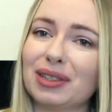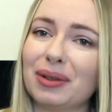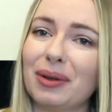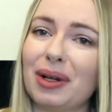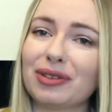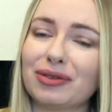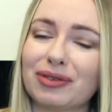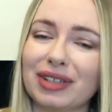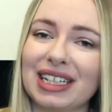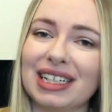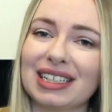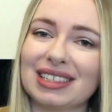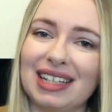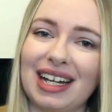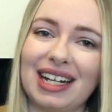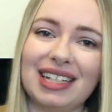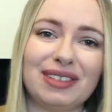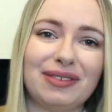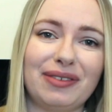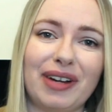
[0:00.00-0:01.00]
So I was really
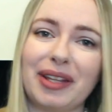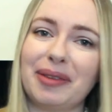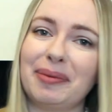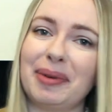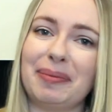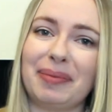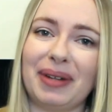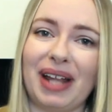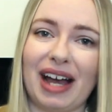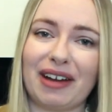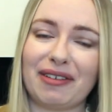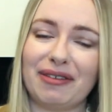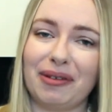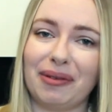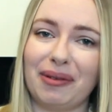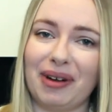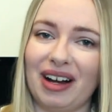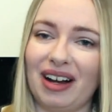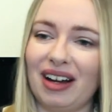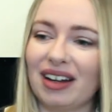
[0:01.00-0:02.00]
excited to find them in black for
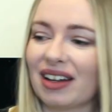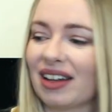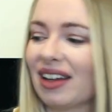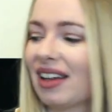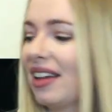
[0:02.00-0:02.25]
work.